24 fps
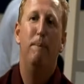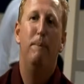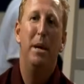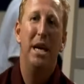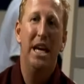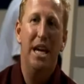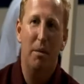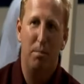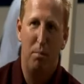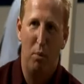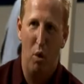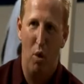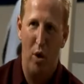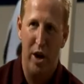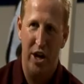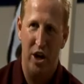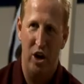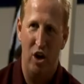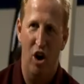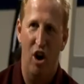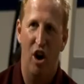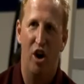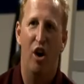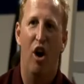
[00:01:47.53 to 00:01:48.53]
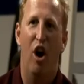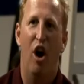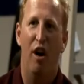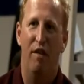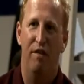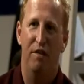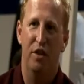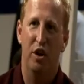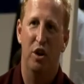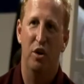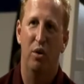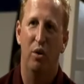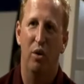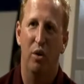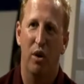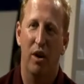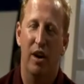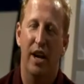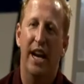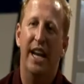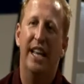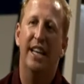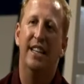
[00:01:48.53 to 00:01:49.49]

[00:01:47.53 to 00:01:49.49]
Be a point guard off the court.